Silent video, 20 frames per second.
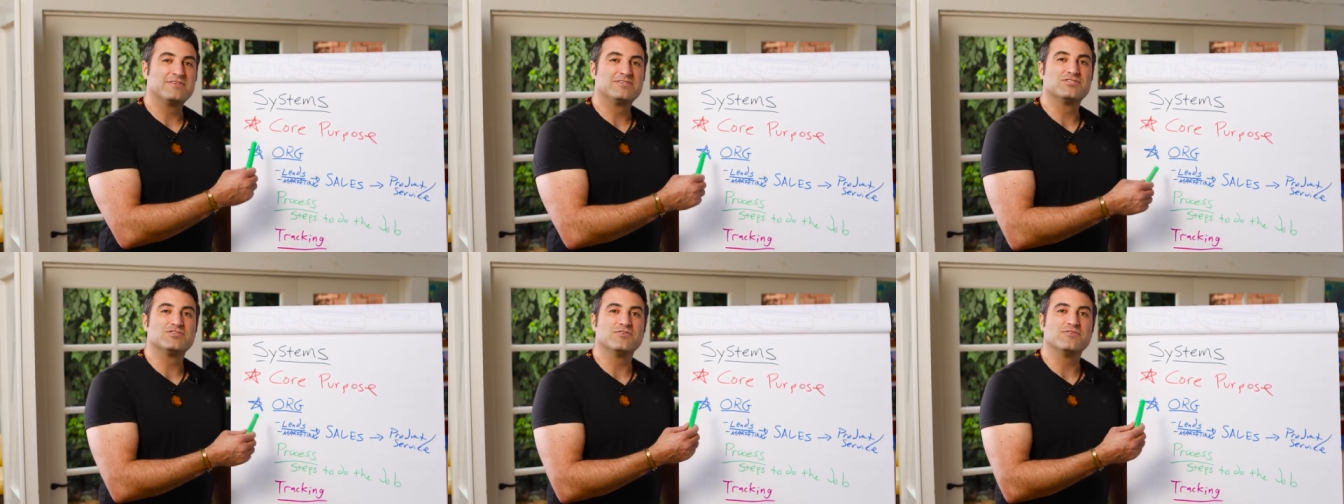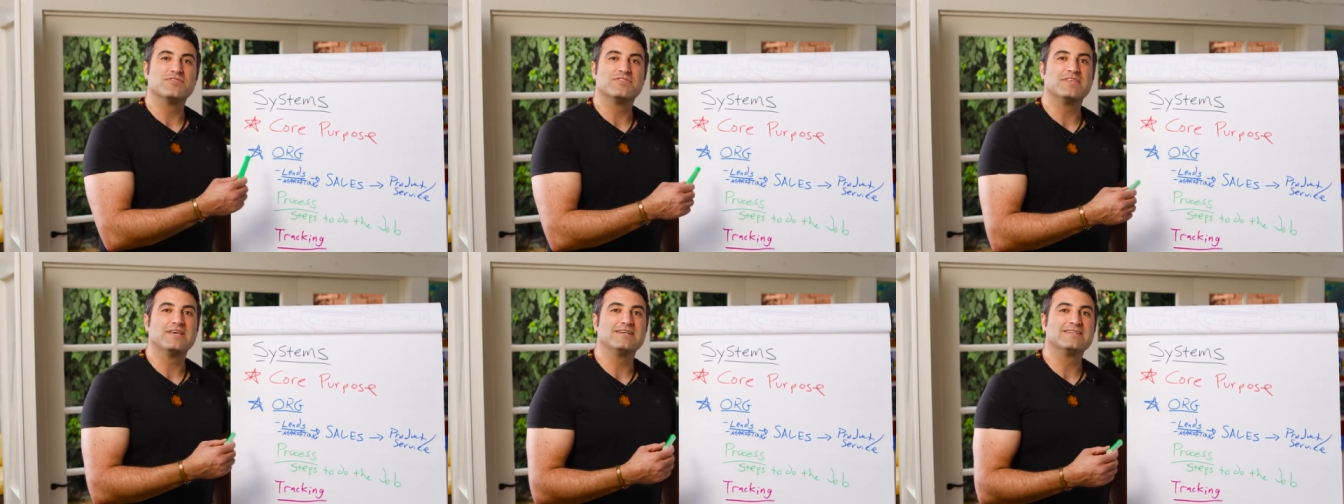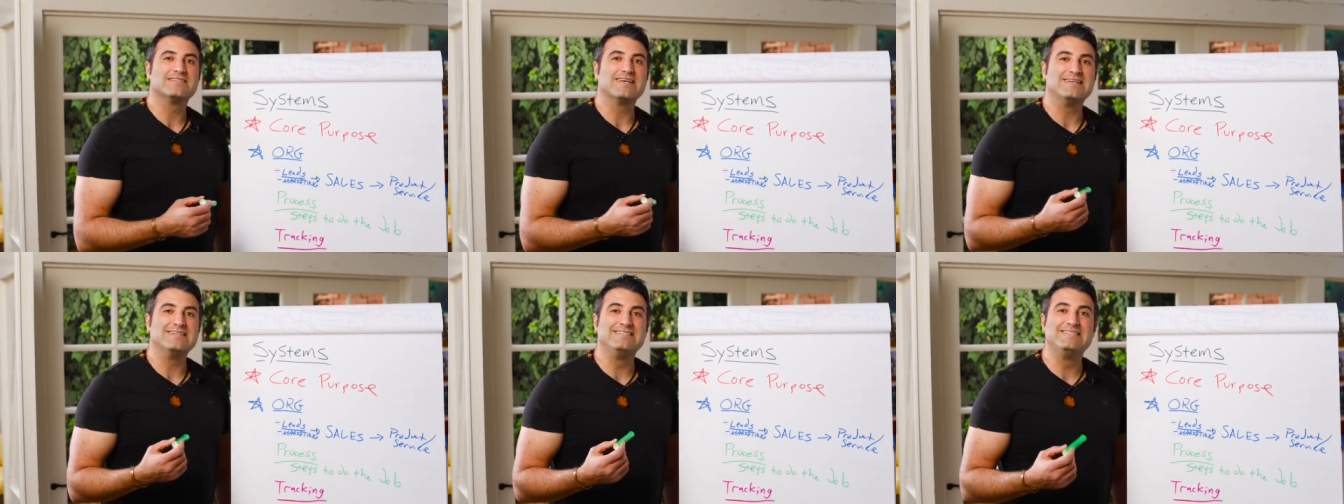certain
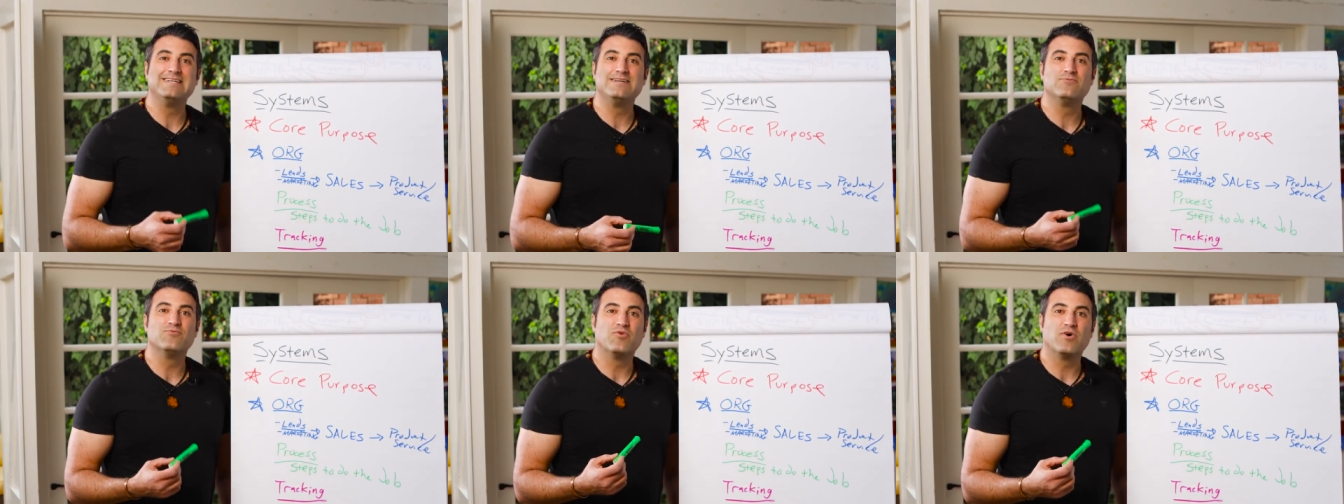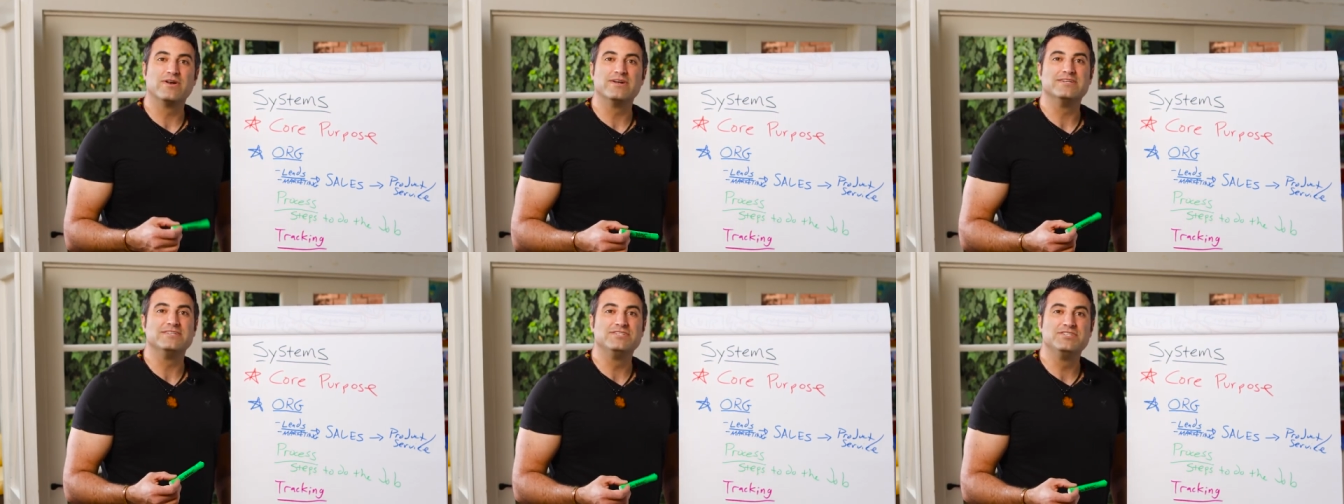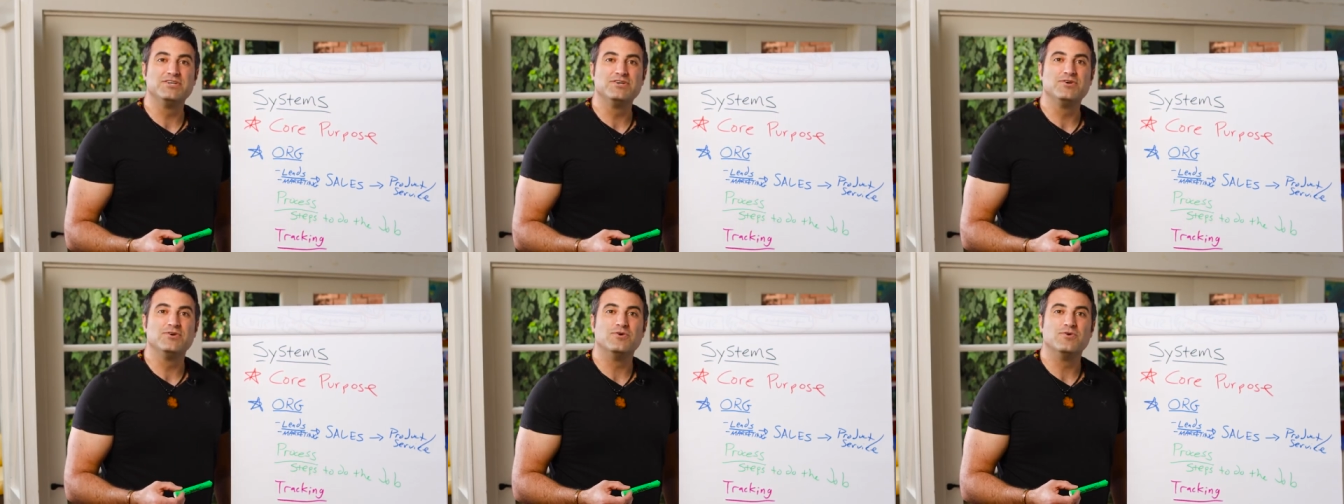things I didn't want to
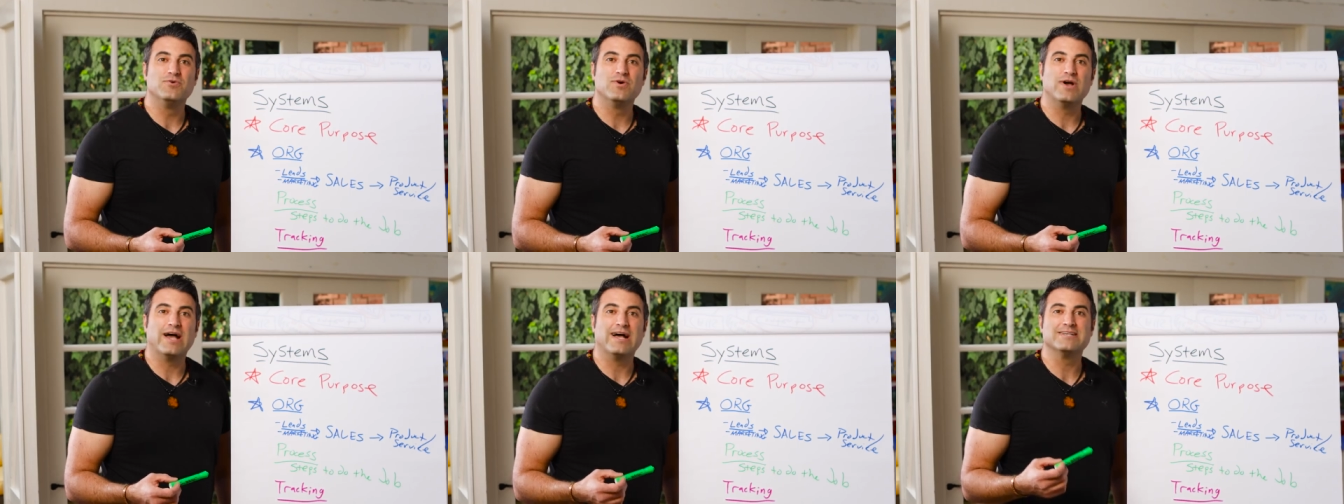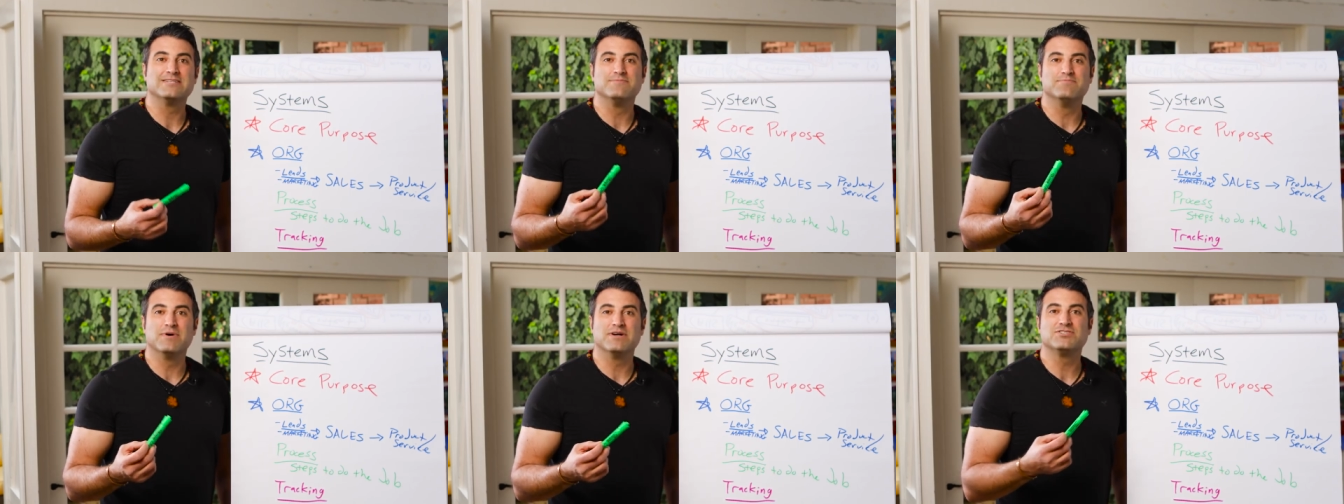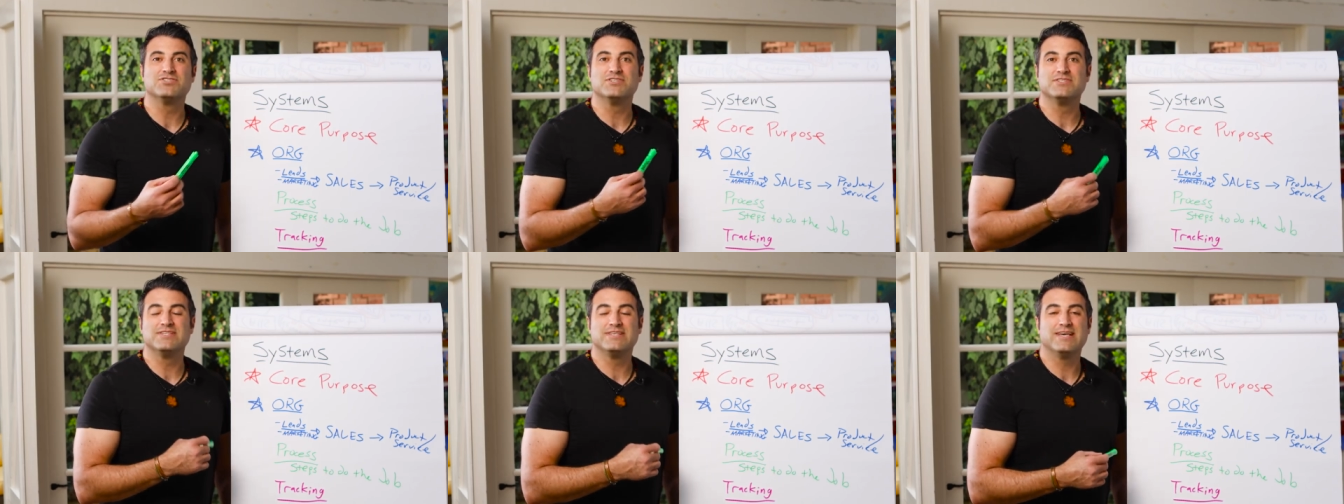do as
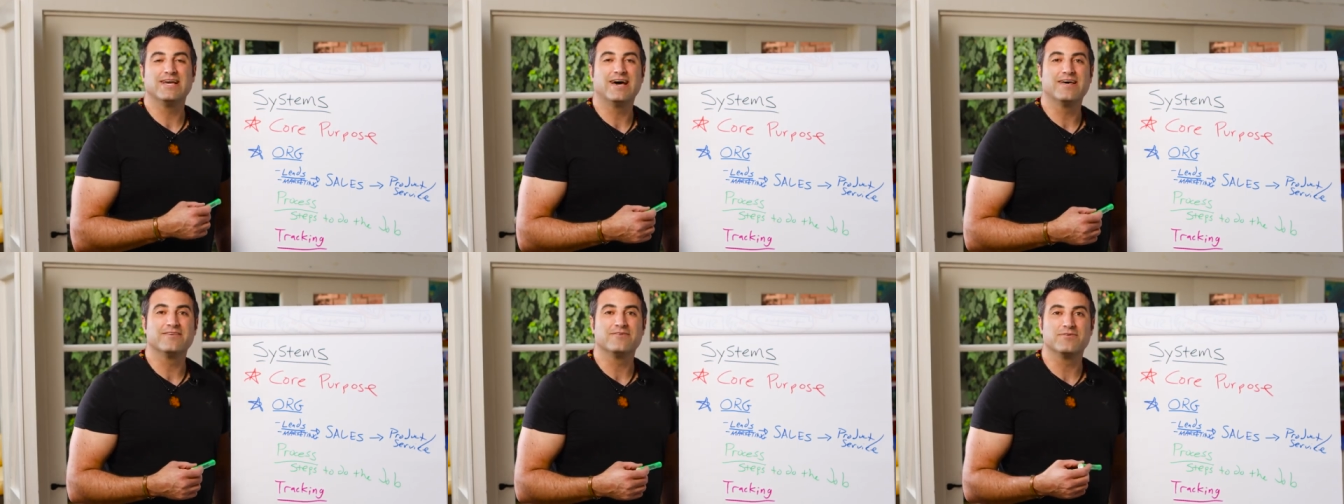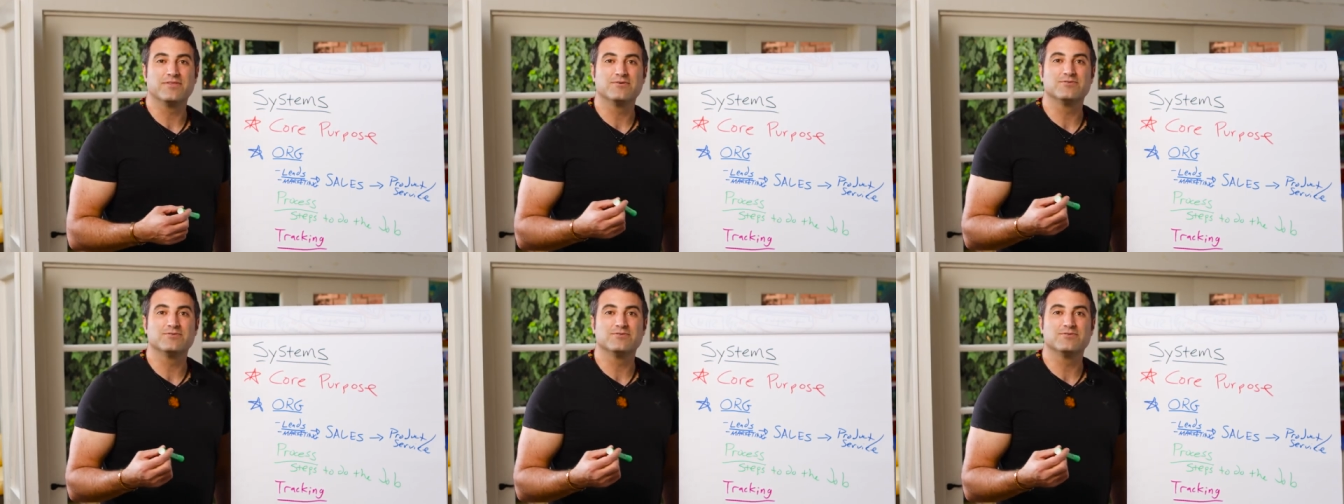much as the other.